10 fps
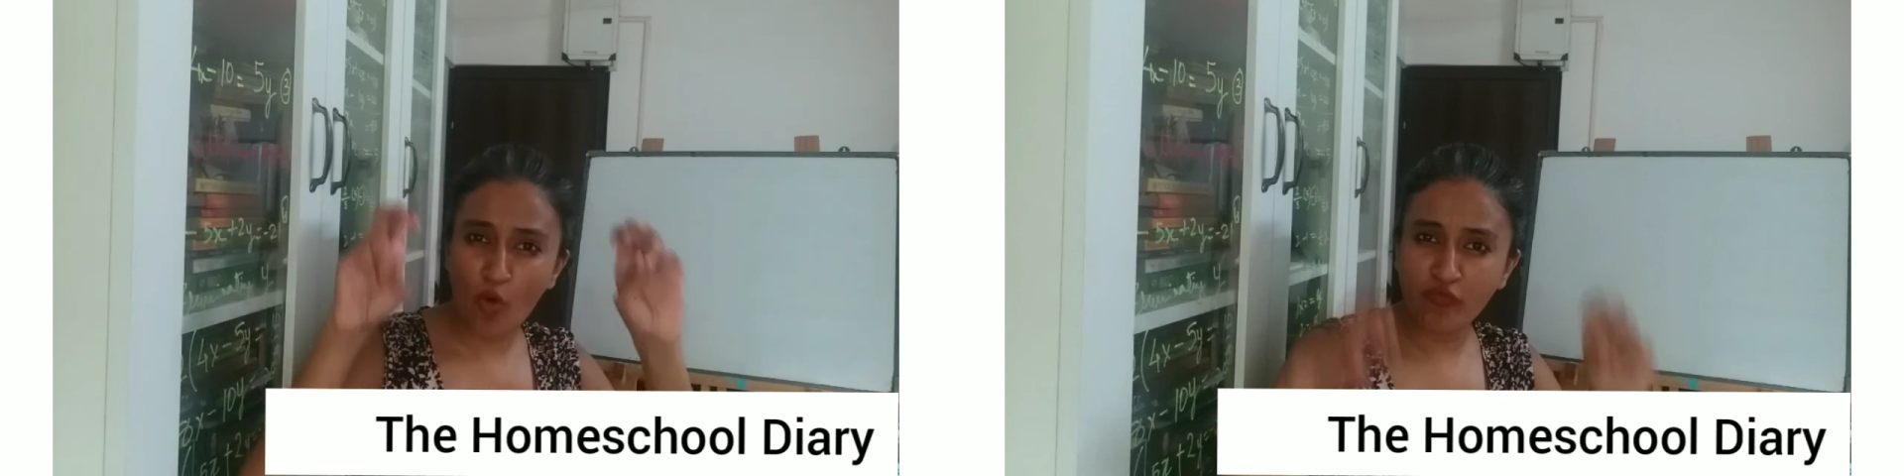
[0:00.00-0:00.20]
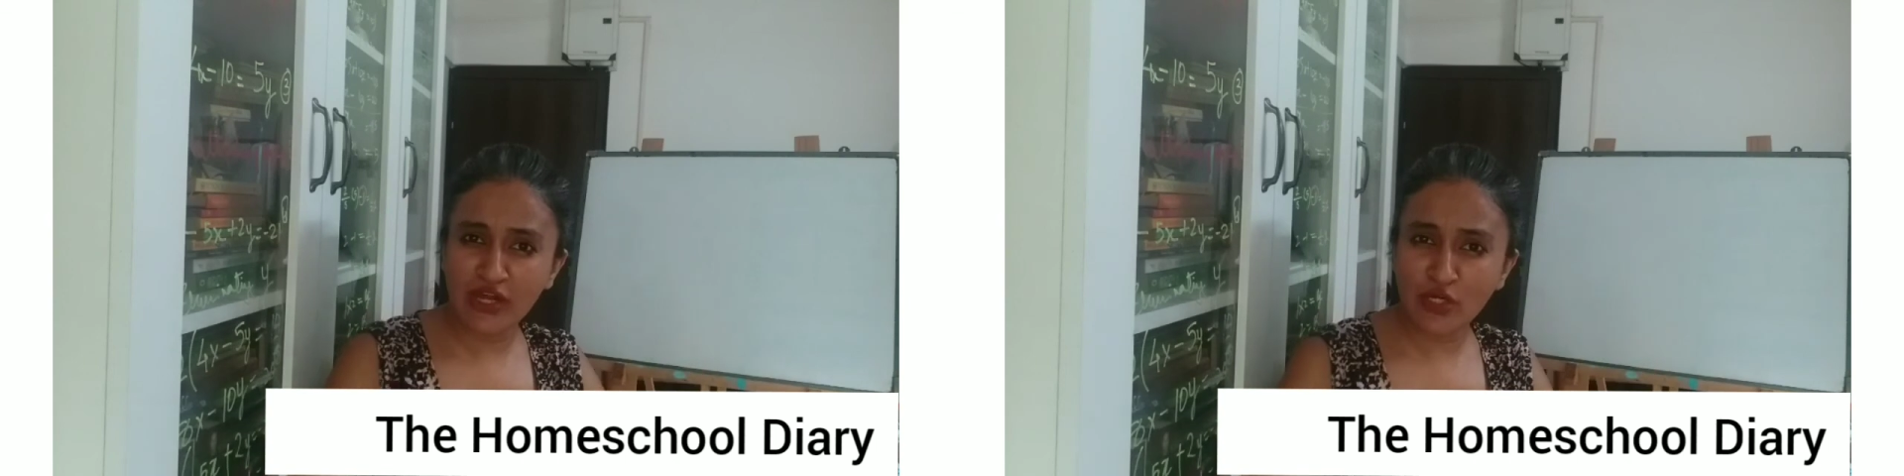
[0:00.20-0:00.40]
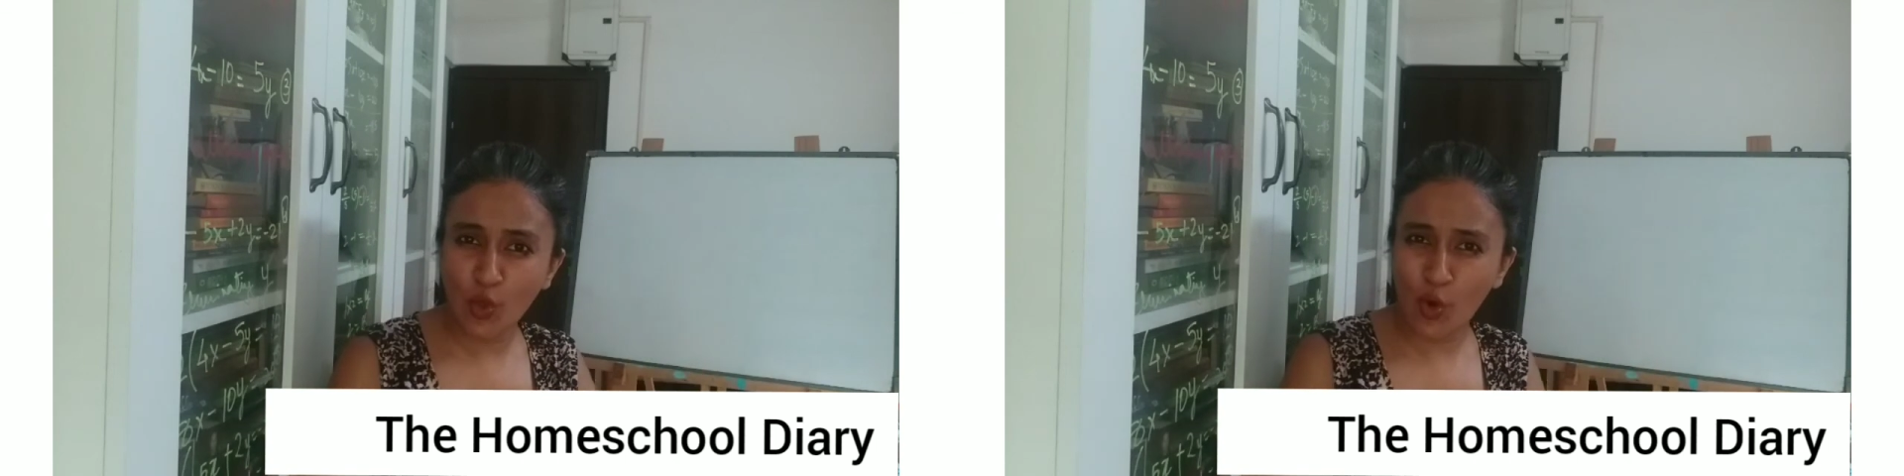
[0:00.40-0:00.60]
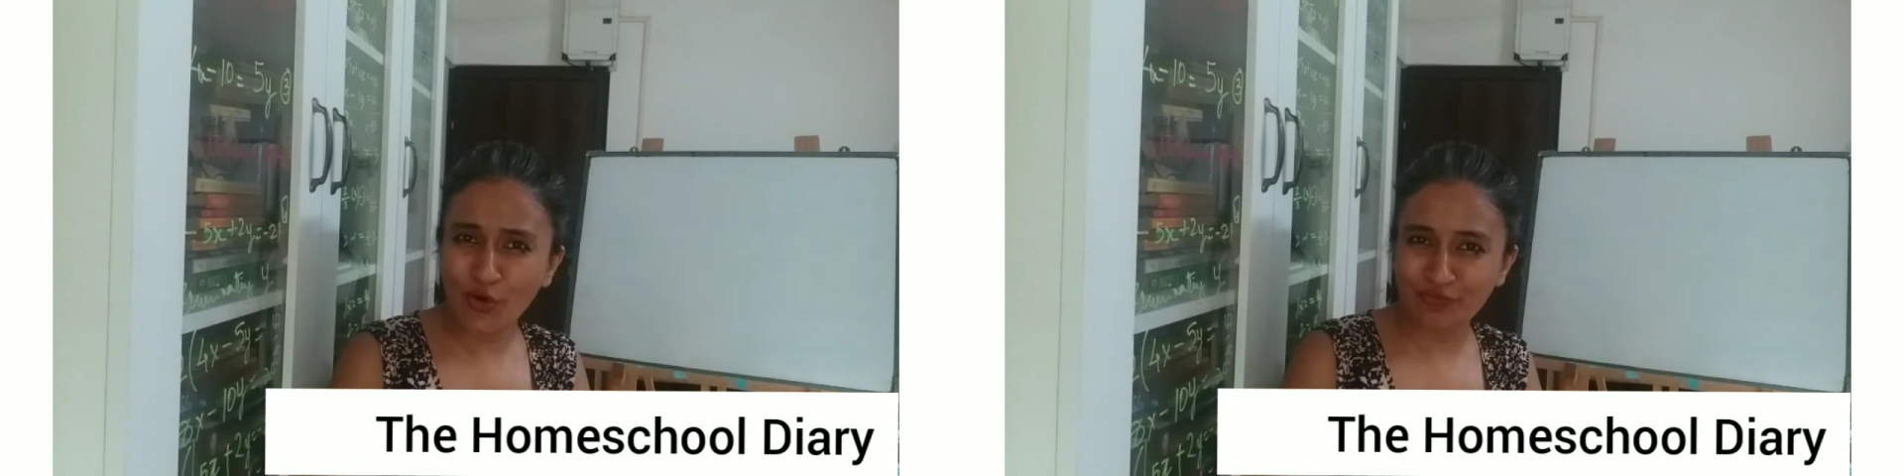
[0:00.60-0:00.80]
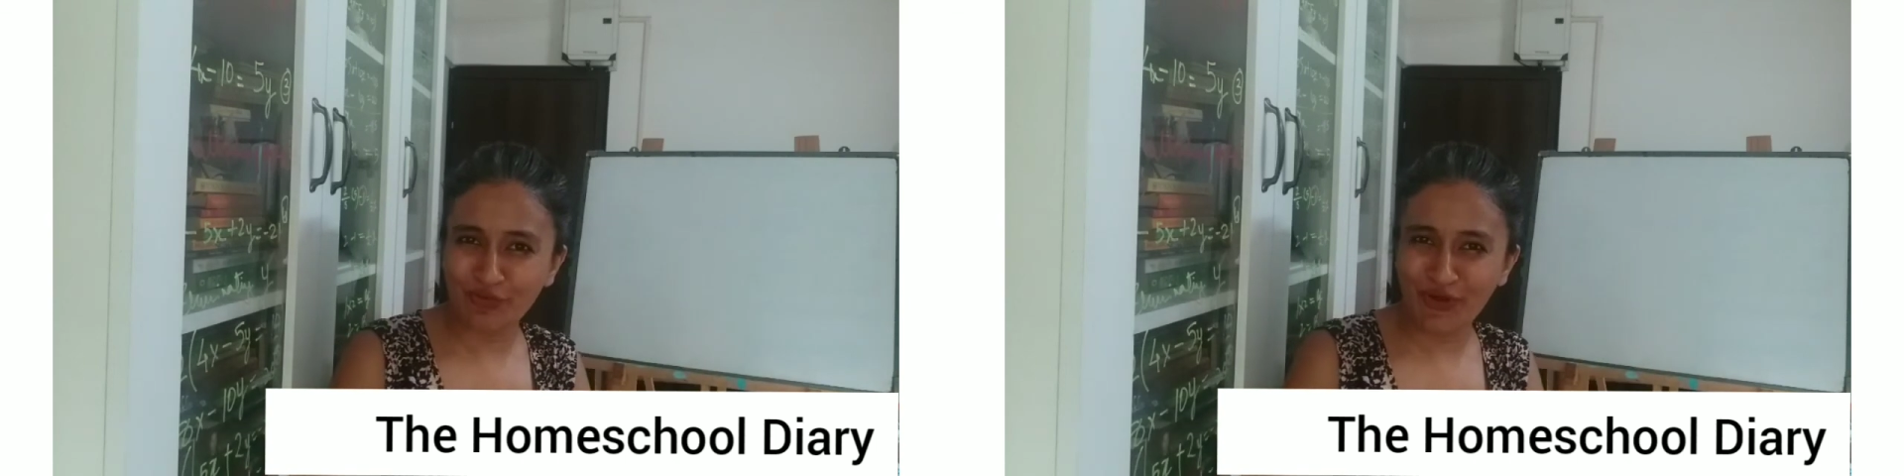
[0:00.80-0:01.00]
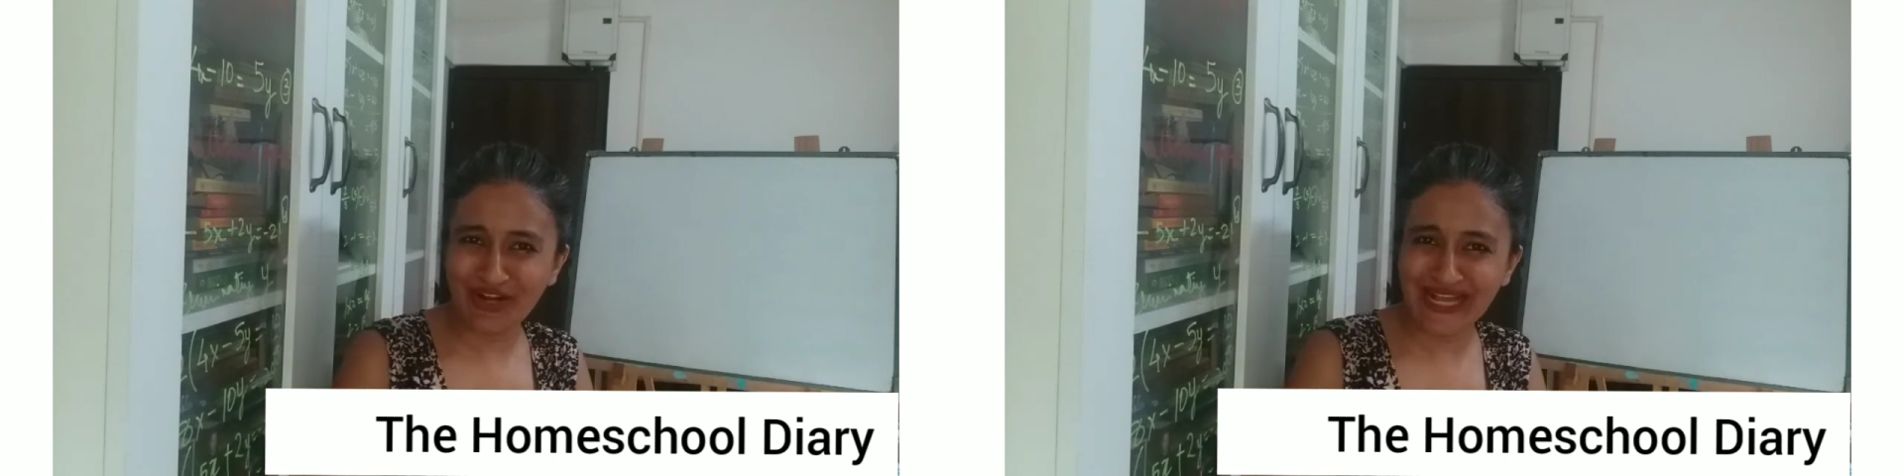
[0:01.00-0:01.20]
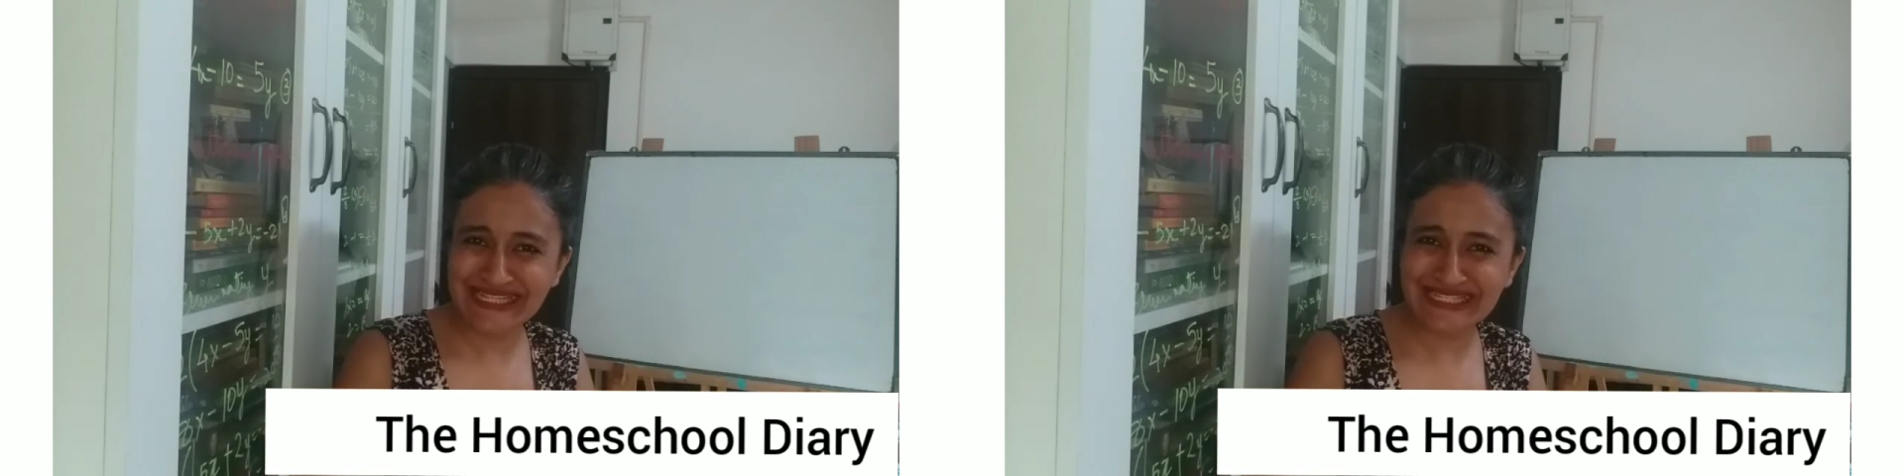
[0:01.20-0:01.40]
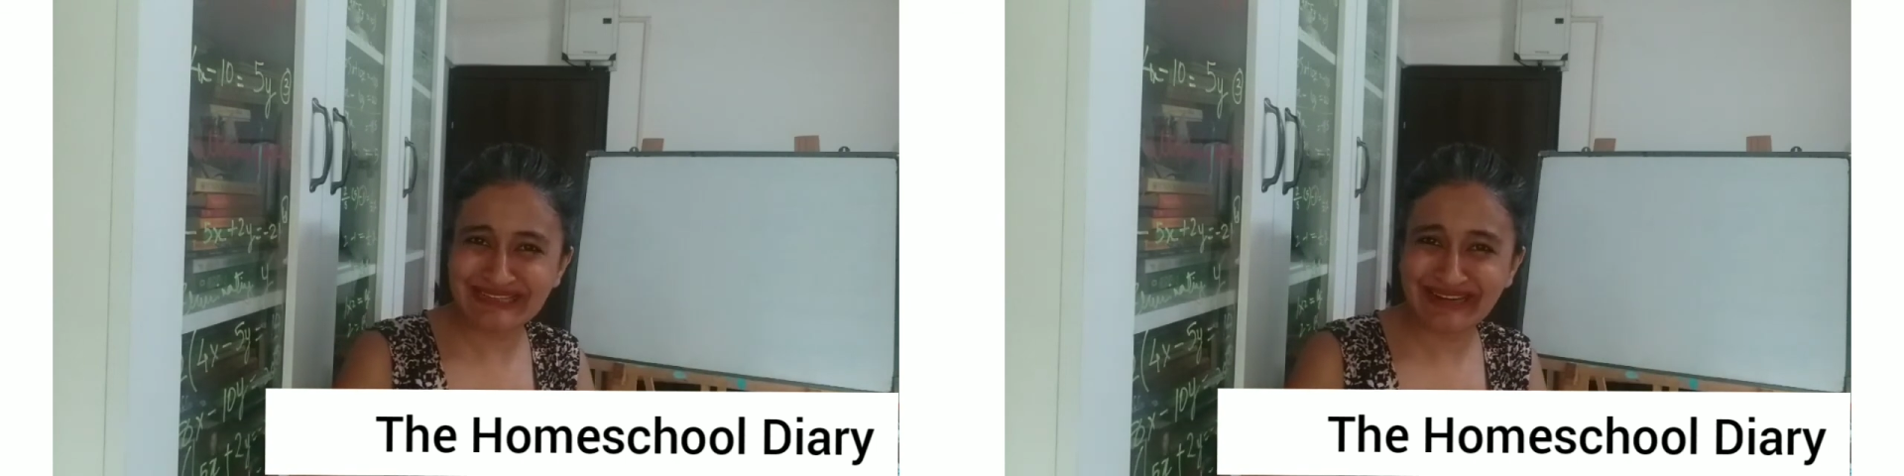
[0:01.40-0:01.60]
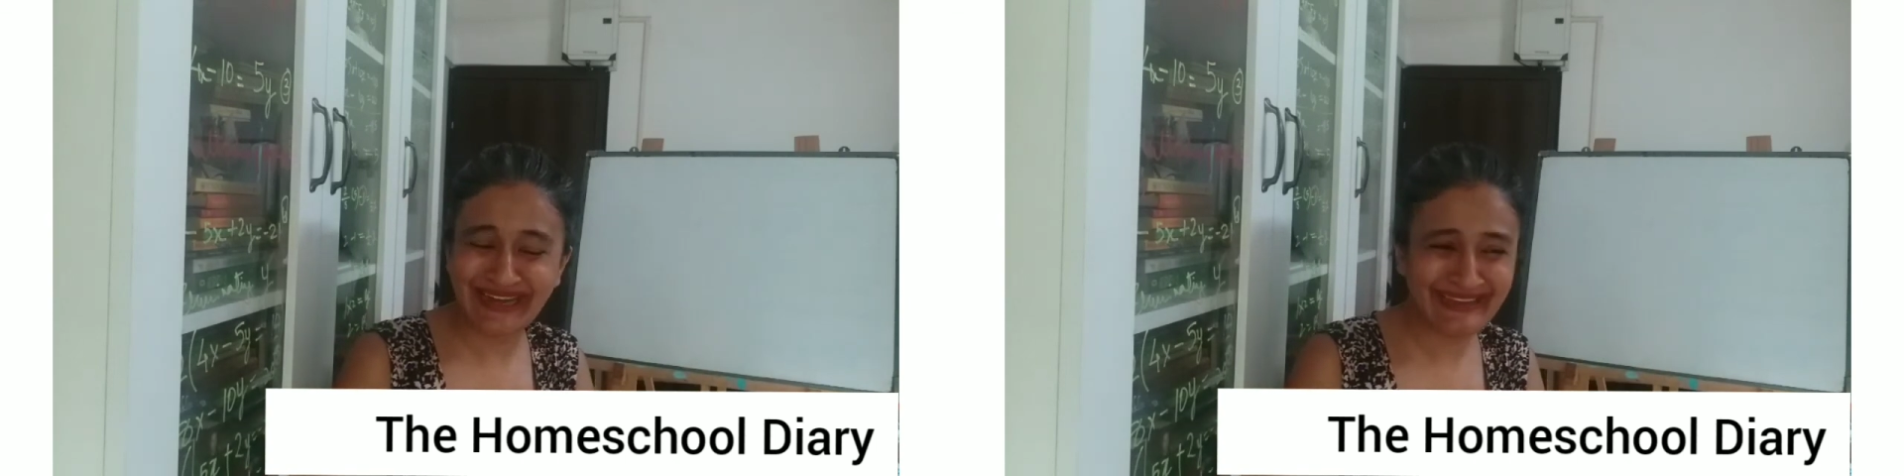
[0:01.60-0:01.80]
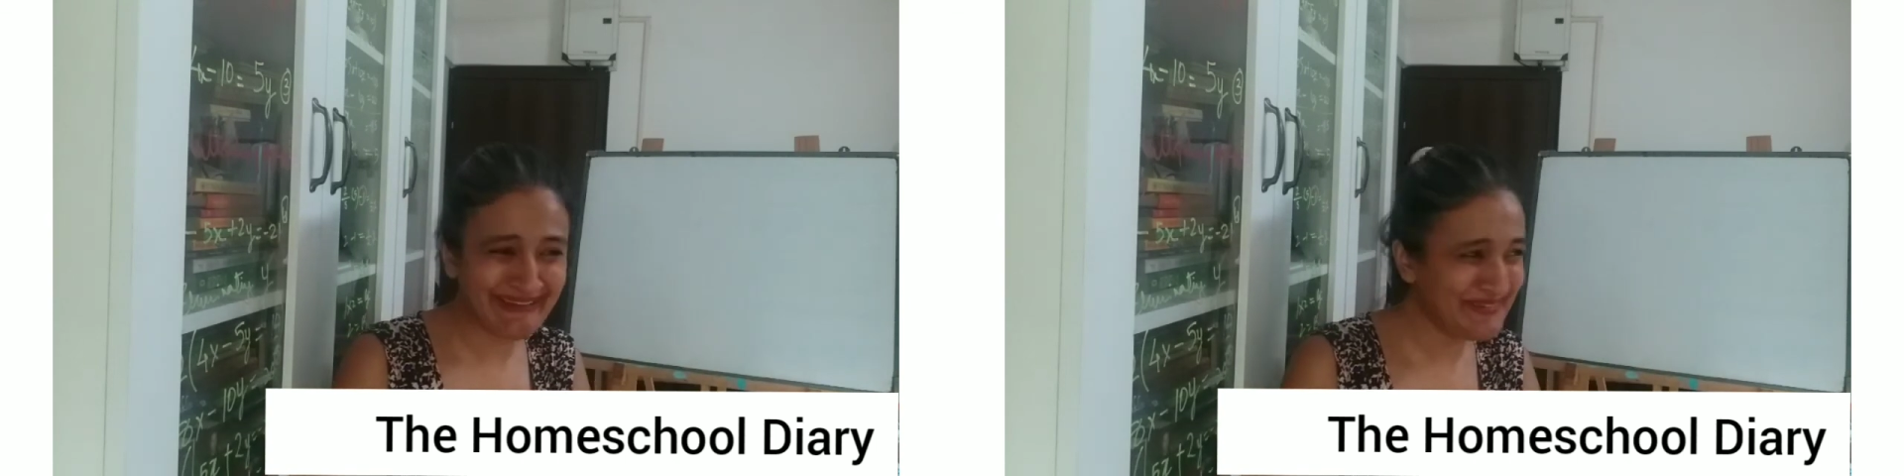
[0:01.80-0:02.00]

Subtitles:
overload for us, right?